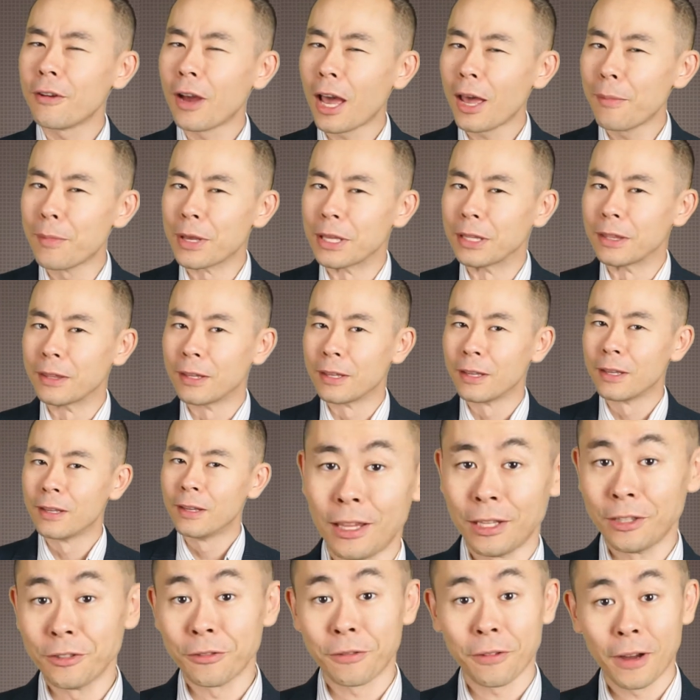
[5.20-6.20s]
habit?
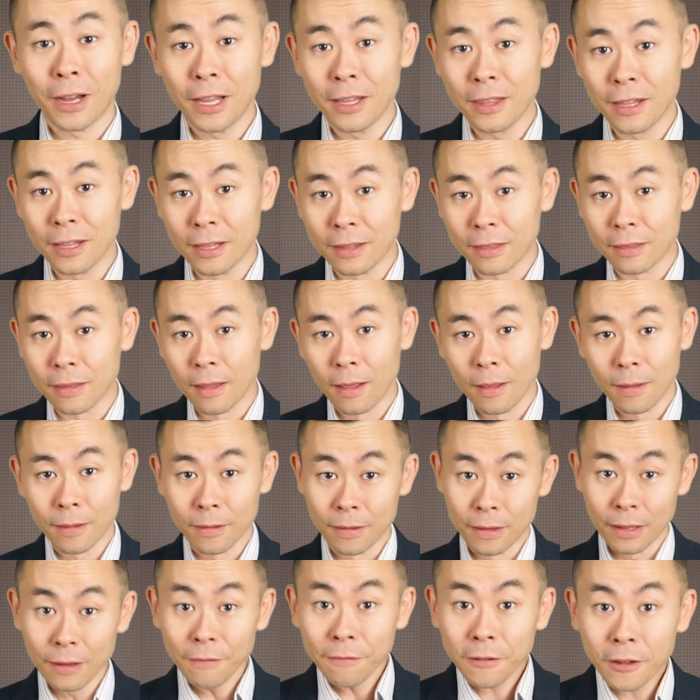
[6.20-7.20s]
Did you find it
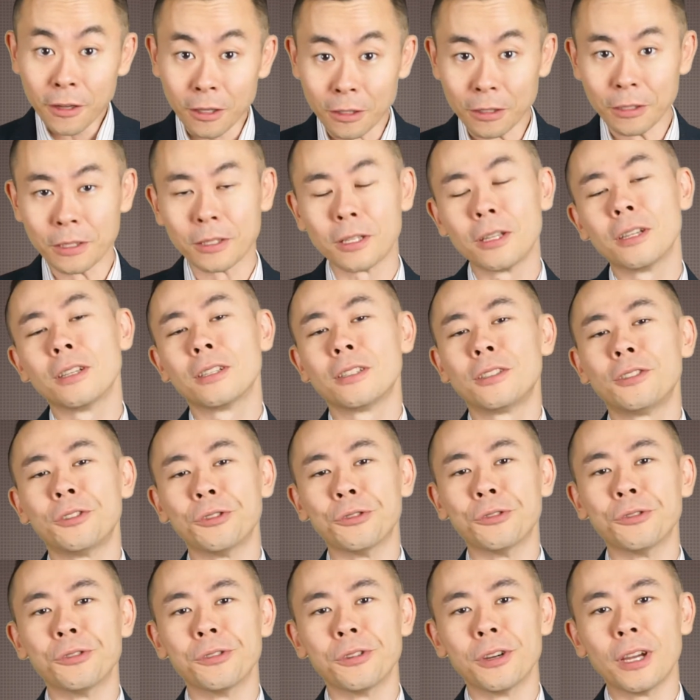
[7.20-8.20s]
difficult
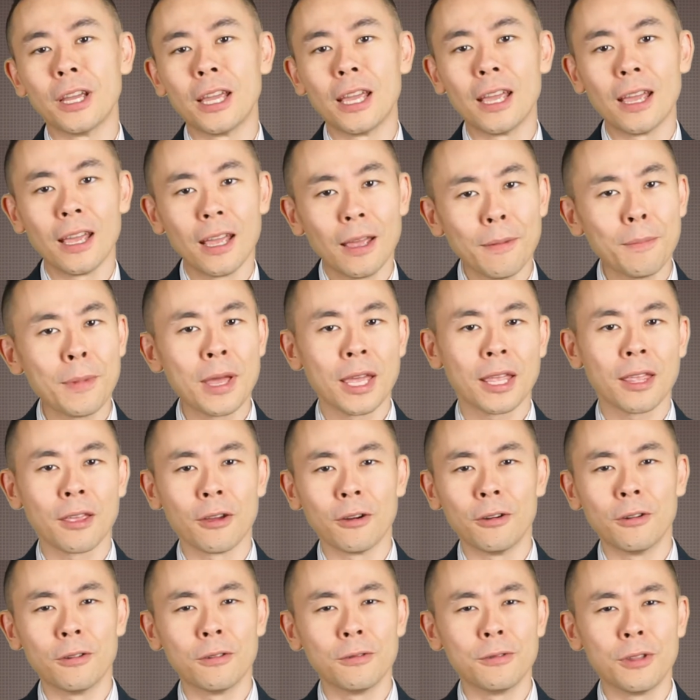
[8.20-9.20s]
to make
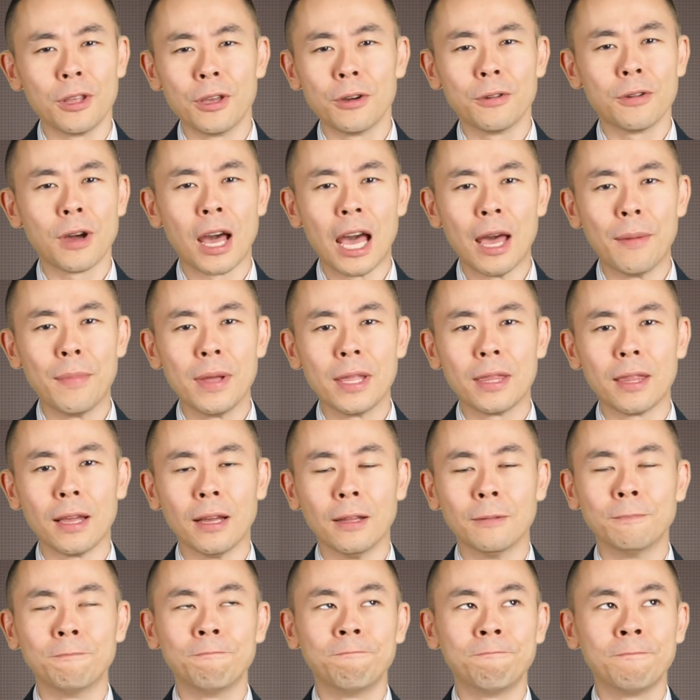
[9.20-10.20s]
your new habit
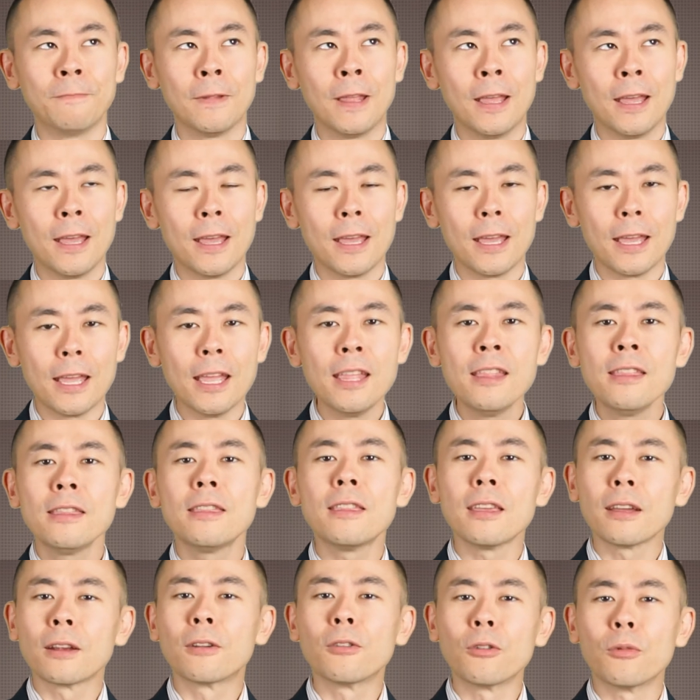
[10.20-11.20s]
an
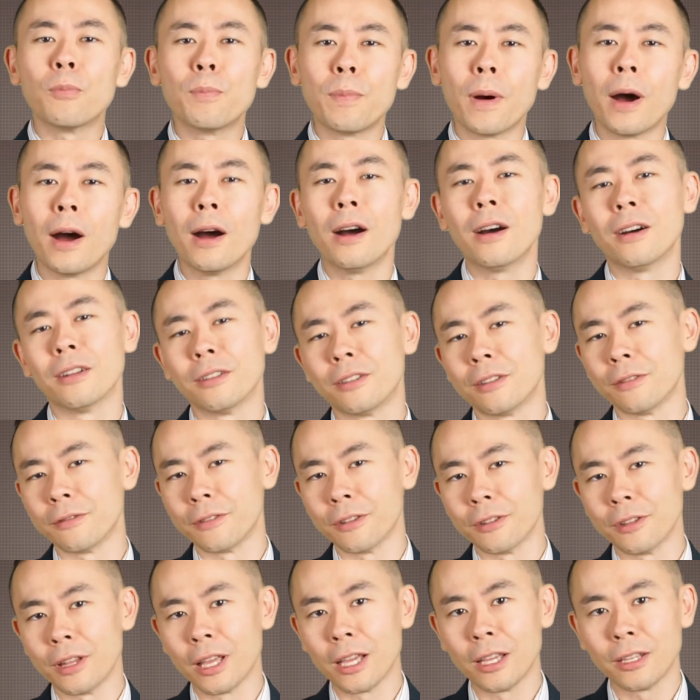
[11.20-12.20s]
integral part of
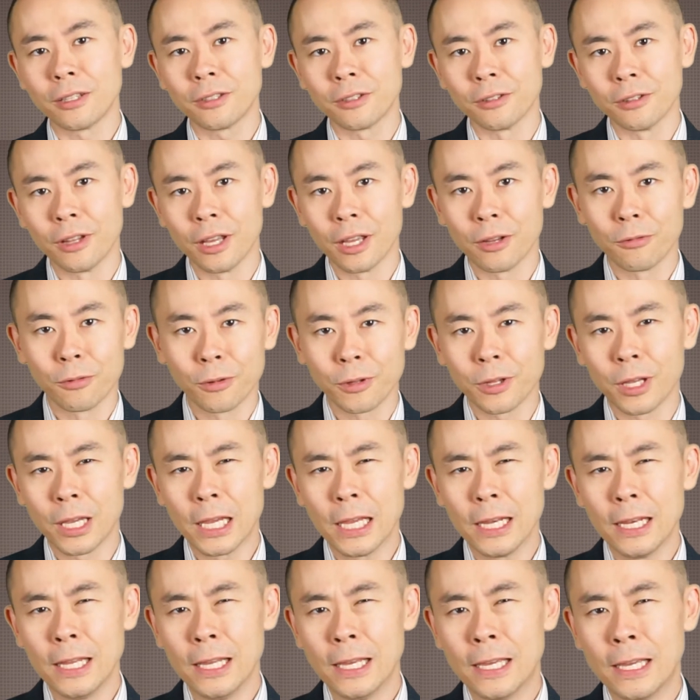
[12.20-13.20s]
your day-to-day
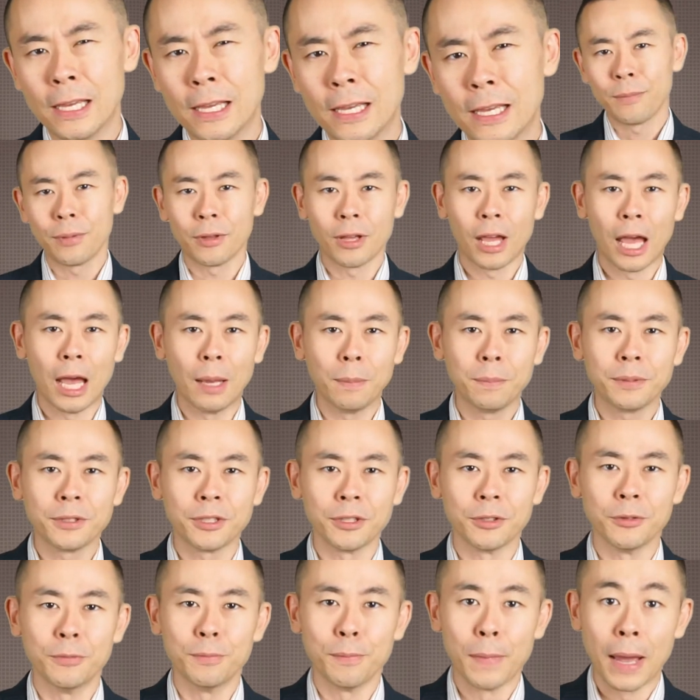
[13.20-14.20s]
routine? Perhaps
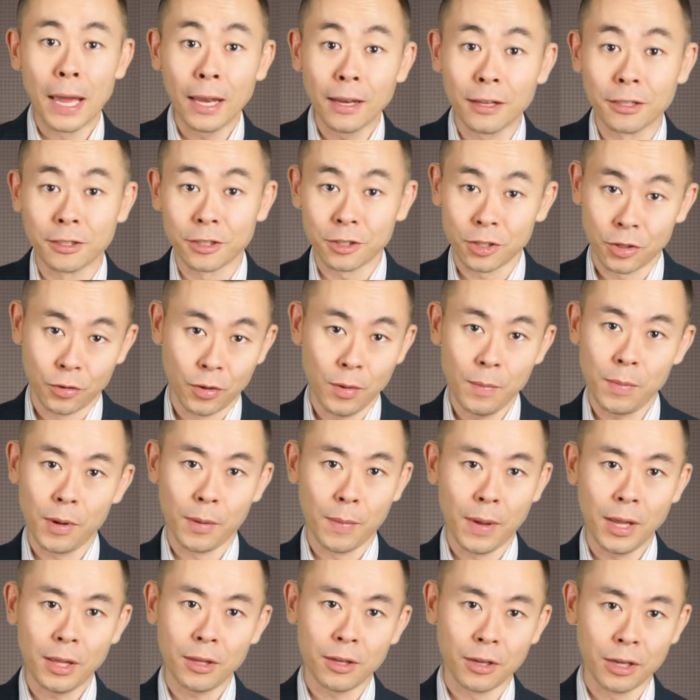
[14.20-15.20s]
you managed to
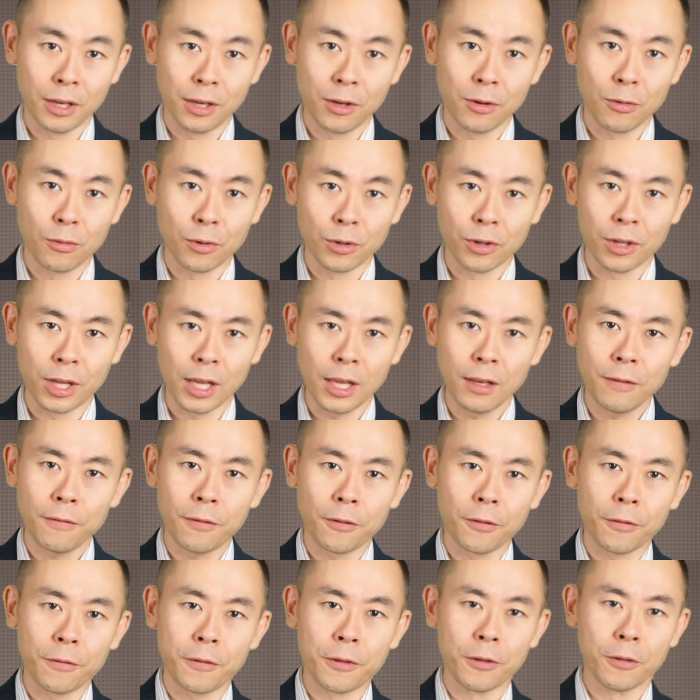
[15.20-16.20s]
implement a new routine
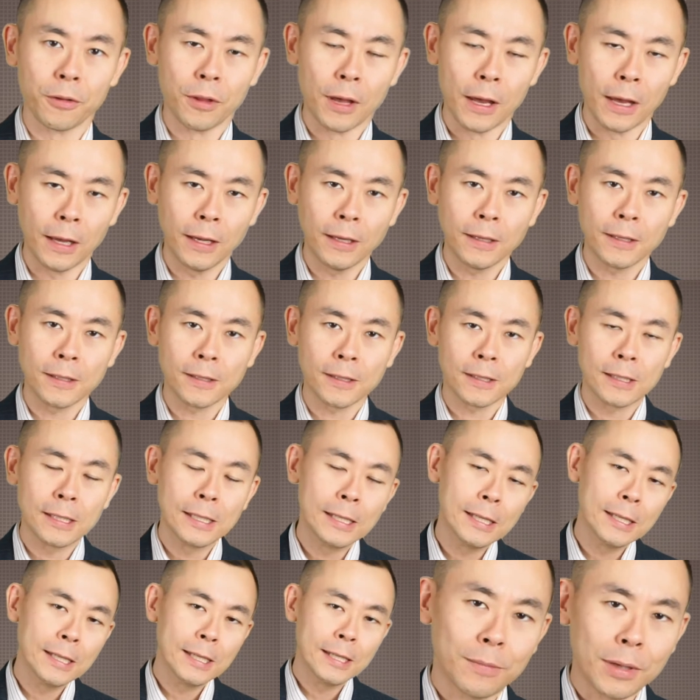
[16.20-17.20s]
for a few days,
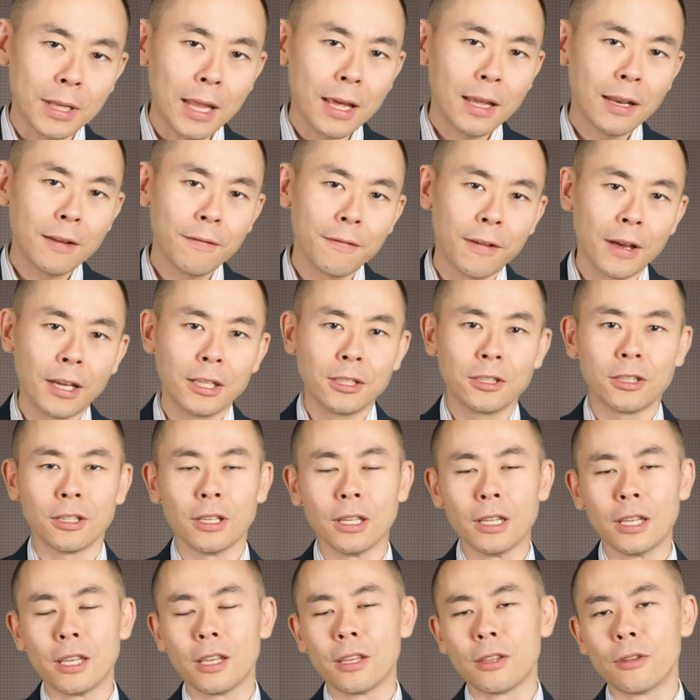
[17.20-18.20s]
but then
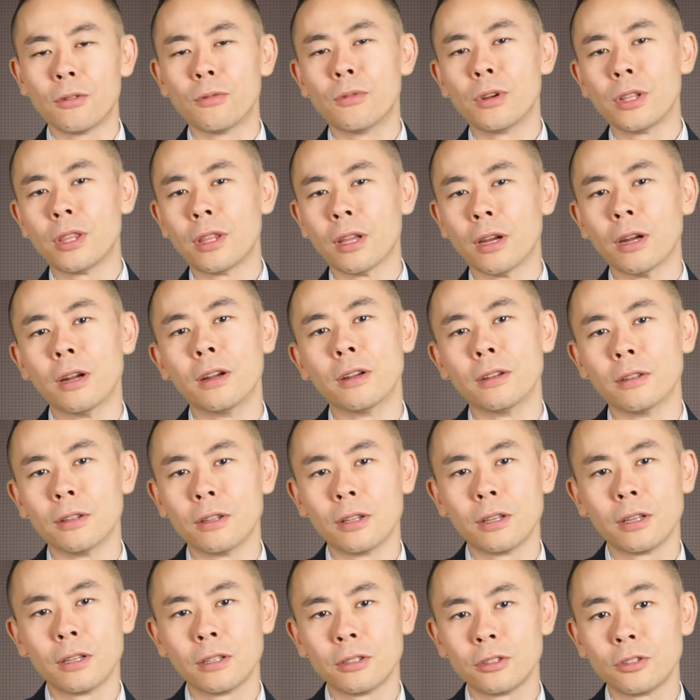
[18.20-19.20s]
eventually you returned
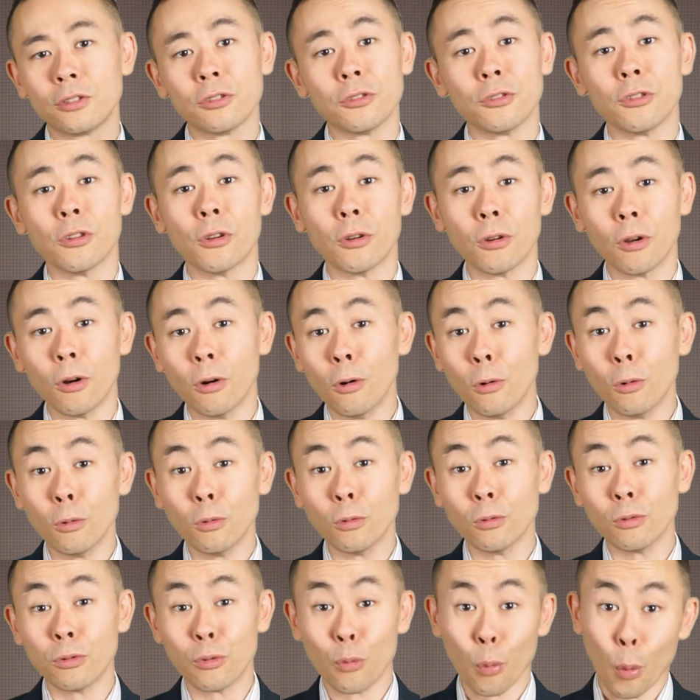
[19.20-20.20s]
to your
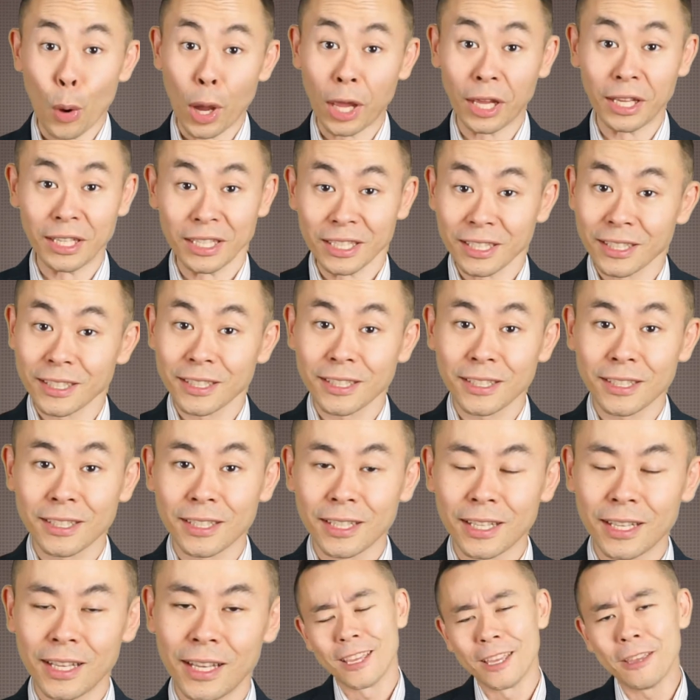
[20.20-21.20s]
old ways.
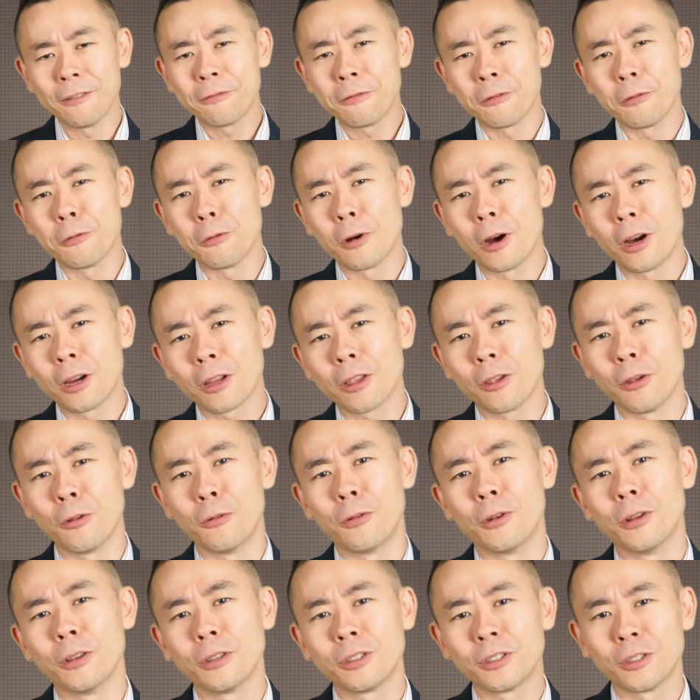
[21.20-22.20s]
If you are
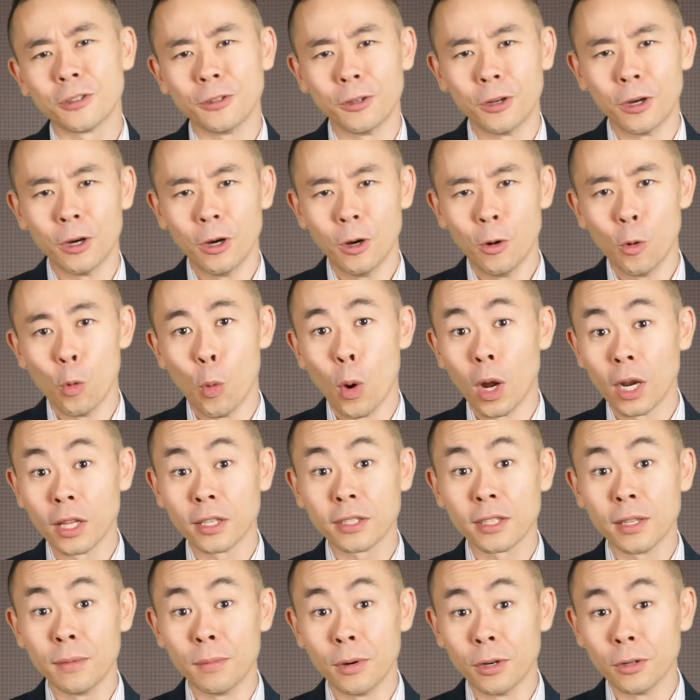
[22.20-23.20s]
curious to know what
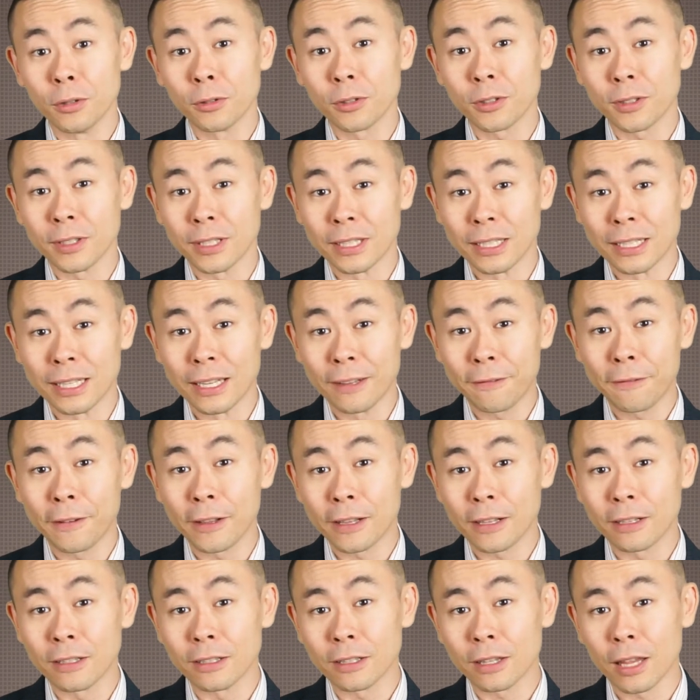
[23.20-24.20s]
is the most
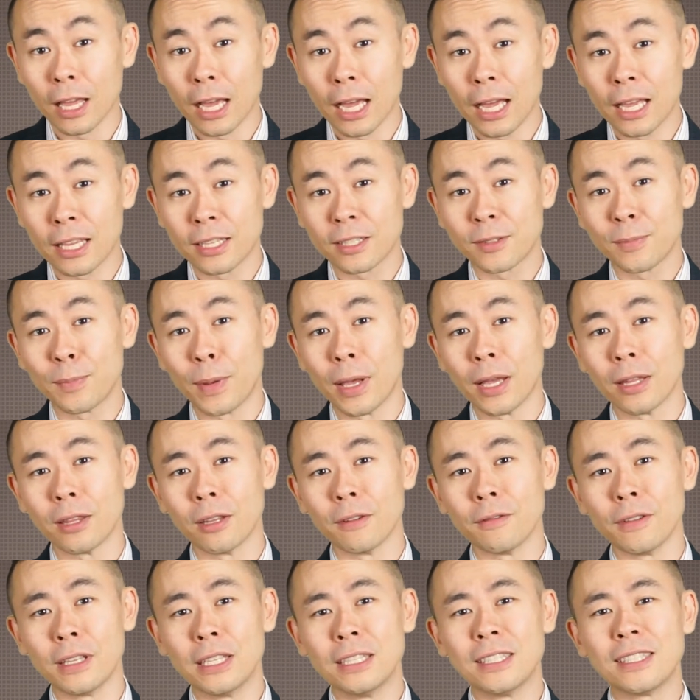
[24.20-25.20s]
difficult aspect
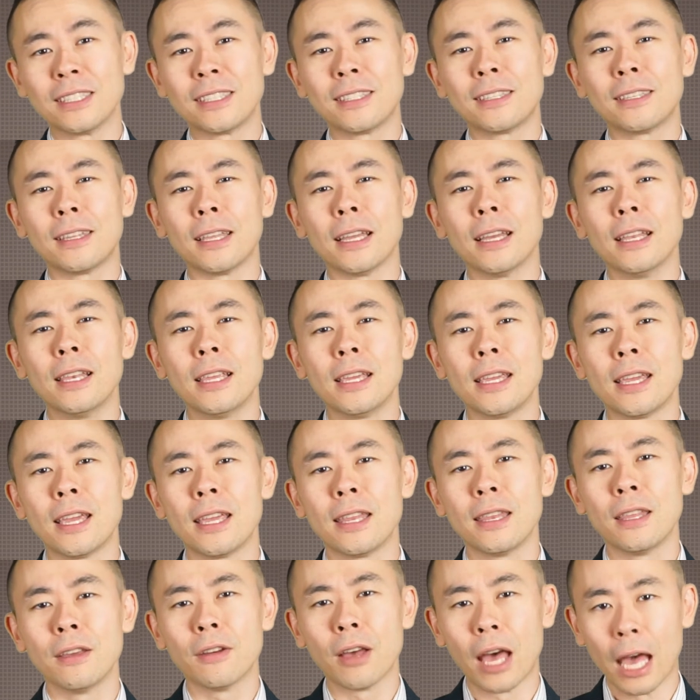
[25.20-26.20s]
of instilling a
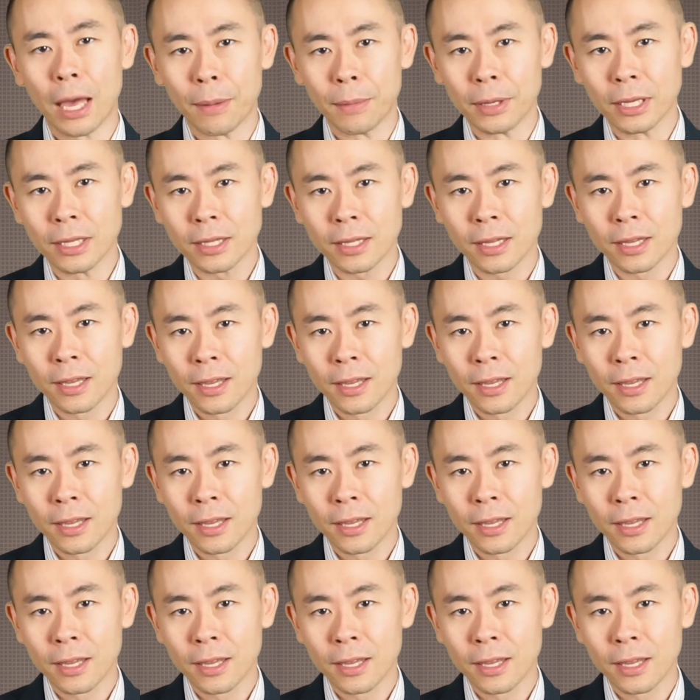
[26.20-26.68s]
new habit,